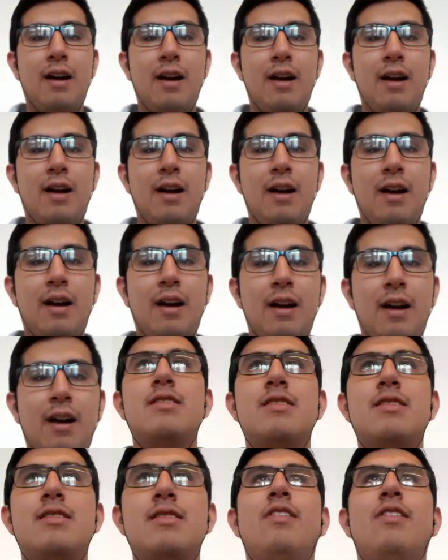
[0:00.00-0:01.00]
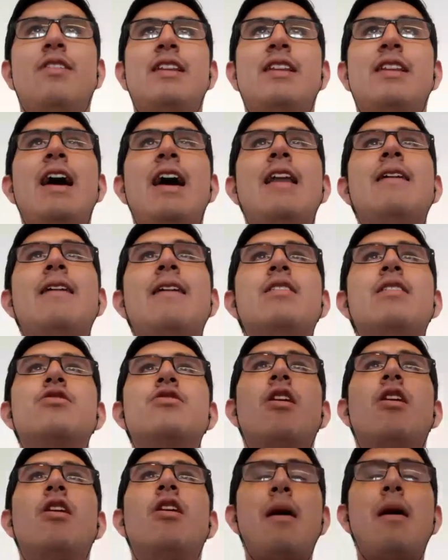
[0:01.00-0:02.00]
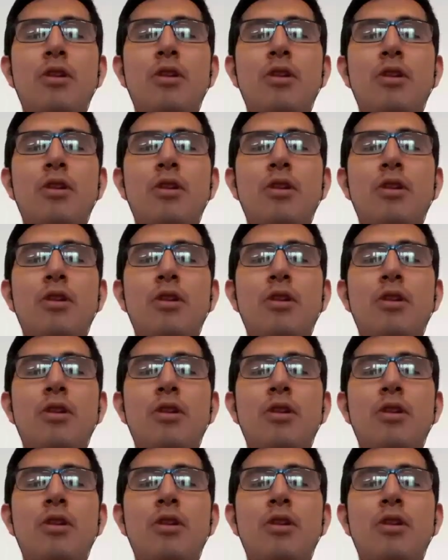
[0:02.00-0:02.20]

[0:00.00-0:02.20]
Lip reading: and stuff like that. So I'm going to give